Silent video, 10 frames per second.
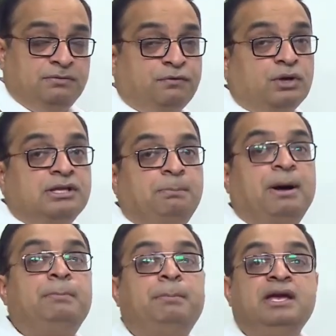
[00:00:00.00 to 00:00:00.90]
for the
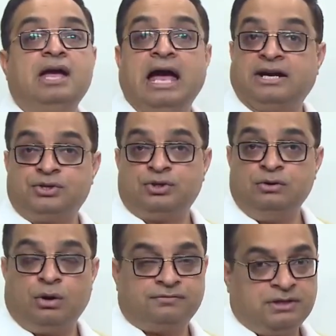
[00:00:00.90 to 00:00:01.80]
pumping
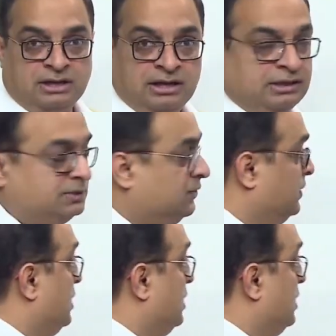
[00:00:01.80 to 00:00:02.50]
action of the heart.